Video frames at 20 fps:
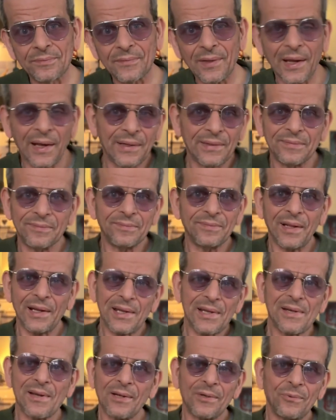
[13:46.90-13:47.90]
And
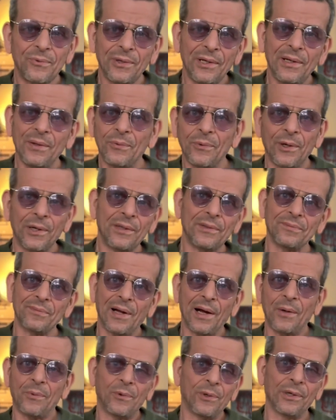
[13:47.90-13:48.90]
that's not really what
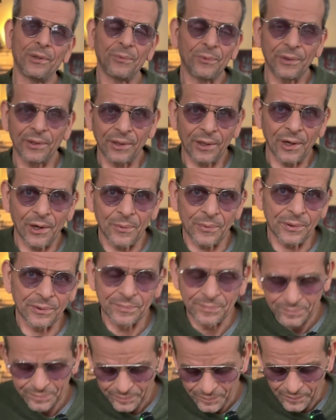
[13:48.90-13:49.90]
I wanted with the copper
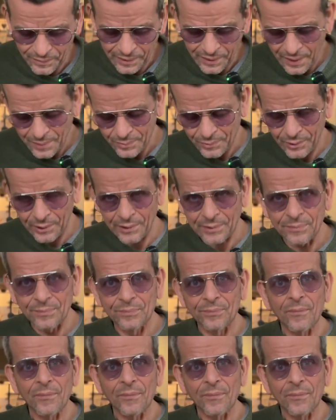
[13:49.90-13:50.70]
carbonate.